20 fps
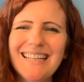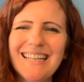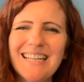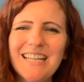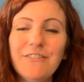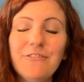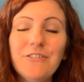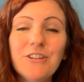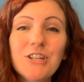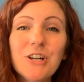
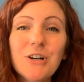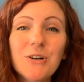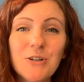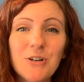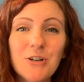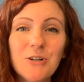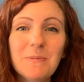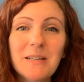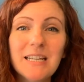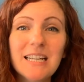If you don't
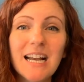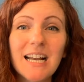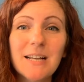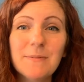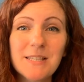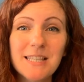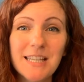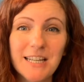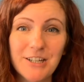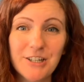know me, I'm
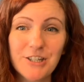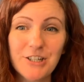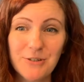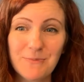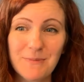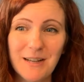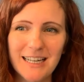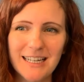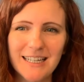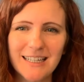Sarah
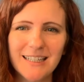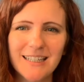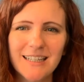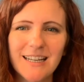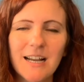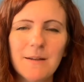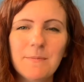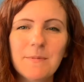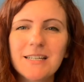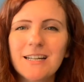Shimanek.
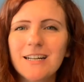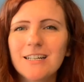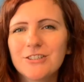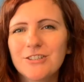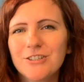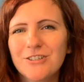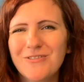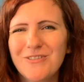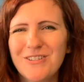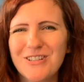I'm a
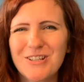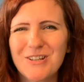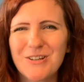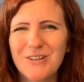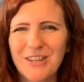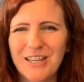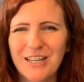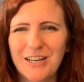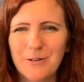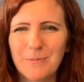doctor of physical
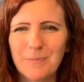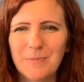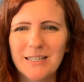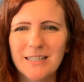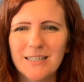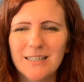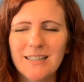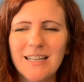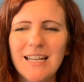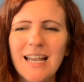
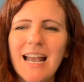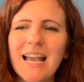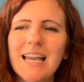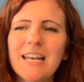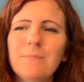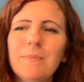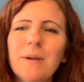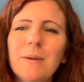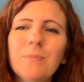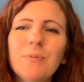therapy and
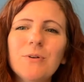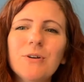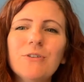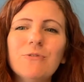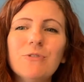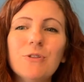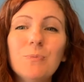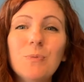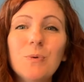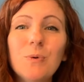a member
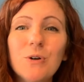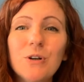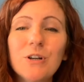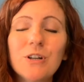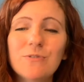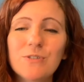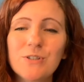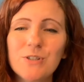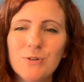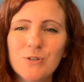of the Board
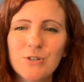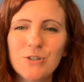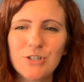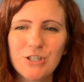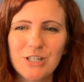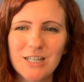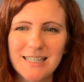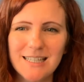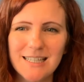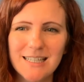of Social
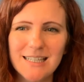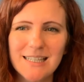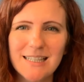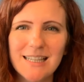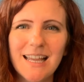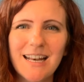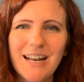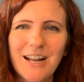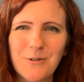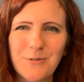Justice
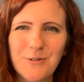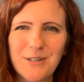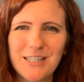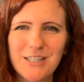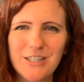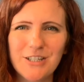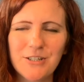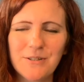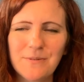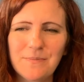and
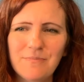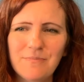Outreach.